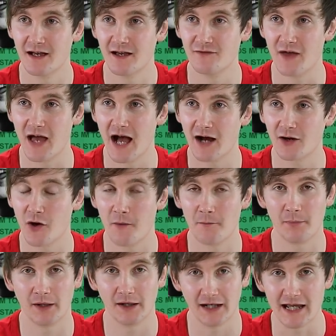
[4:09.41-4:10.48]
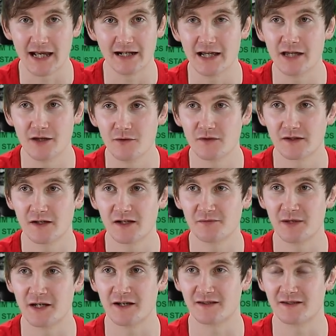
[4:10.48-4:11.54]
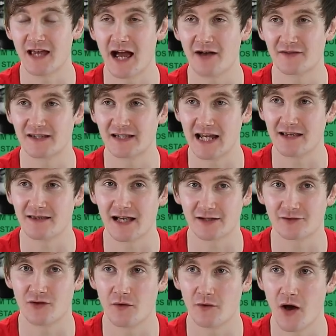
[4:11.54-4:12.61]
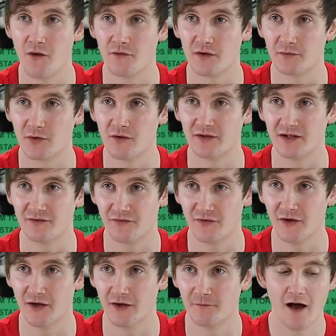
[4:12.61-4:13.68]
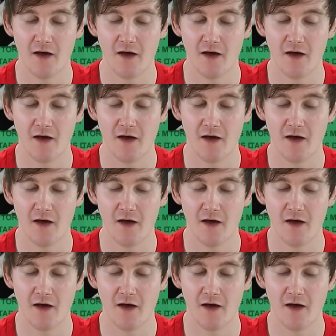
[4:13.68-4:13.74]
they are completely useless because they have skin that's grown over them covered in fur.